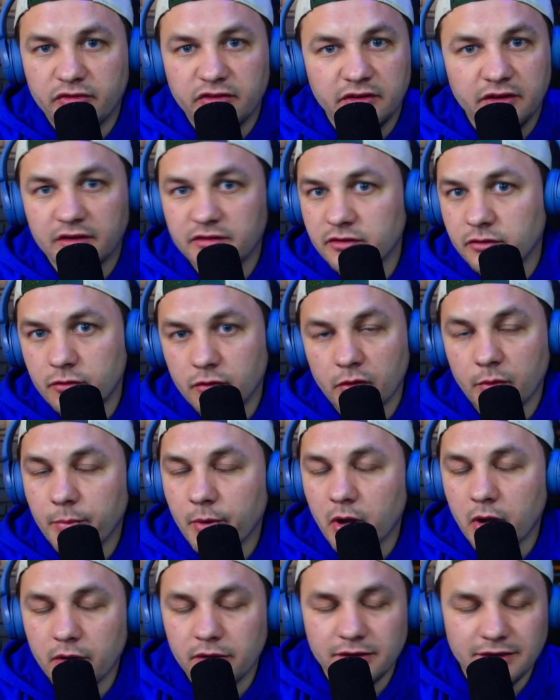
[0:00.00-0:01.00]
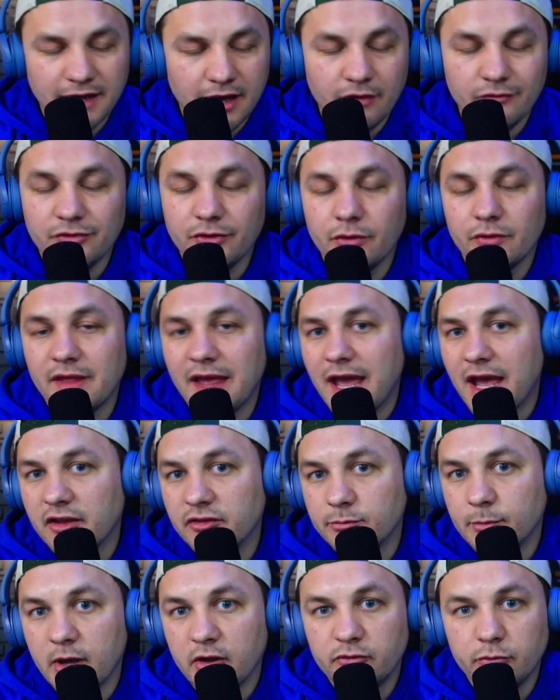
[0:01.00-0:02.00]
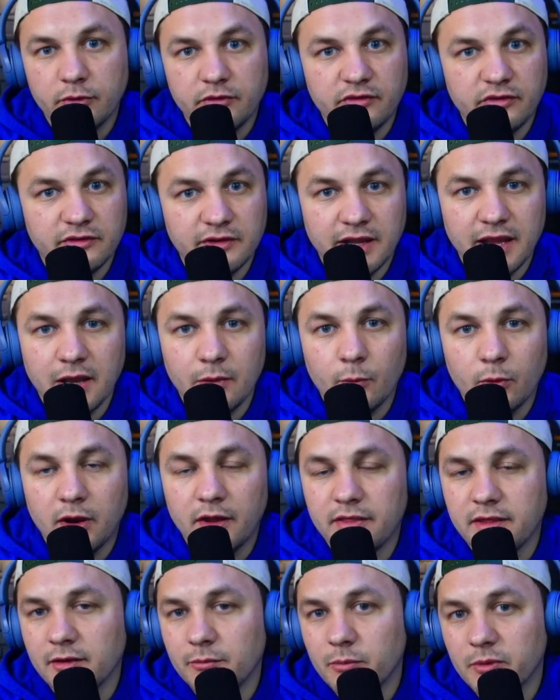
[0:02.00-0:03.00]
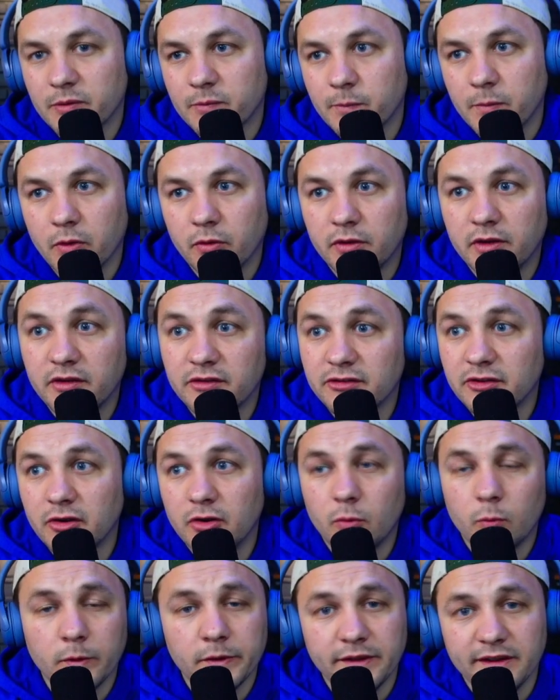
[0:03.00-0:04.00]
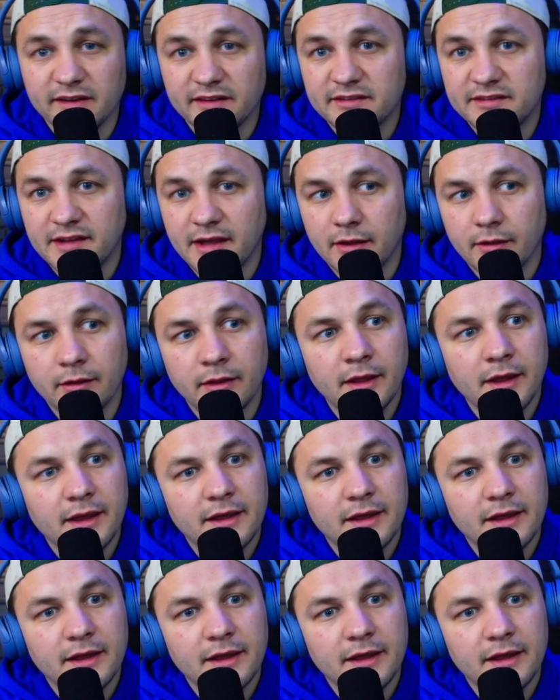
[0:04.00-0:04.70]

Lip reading: He doesn't throw the ball downfield as much, which is, again, where I think McMillan is going to really excel.